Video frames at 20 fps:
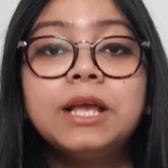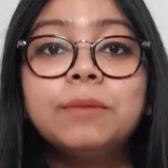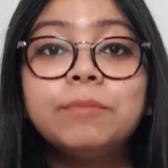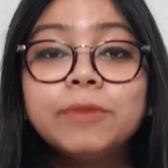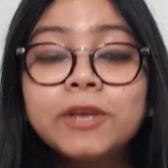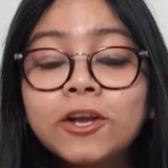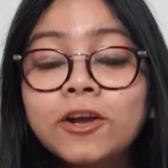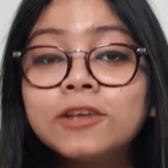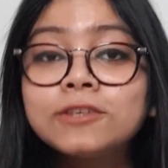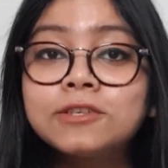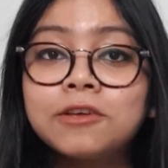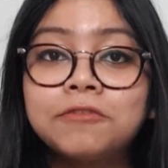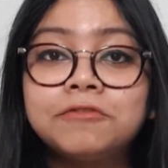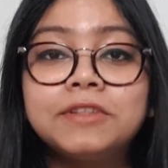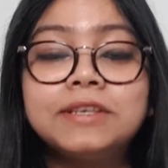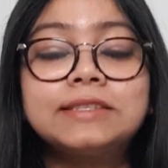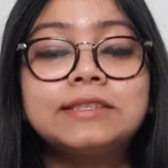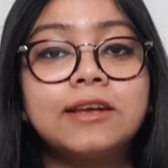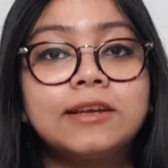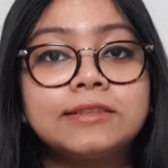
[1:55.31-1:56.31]
because of
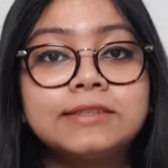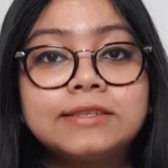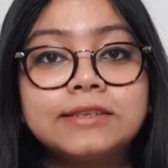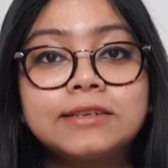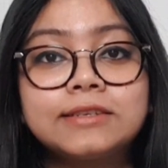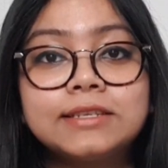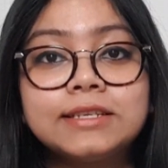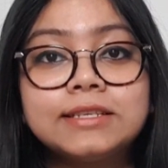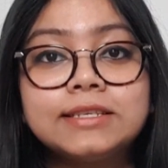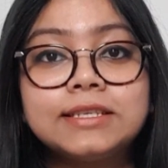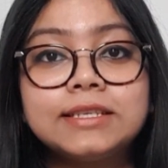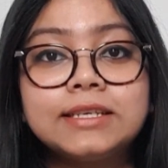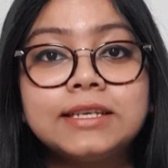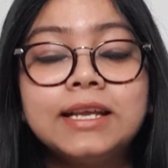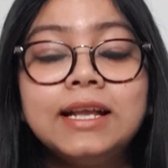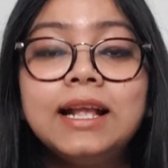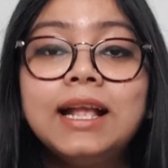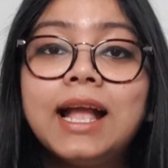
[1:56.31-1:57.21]
this uncertainty.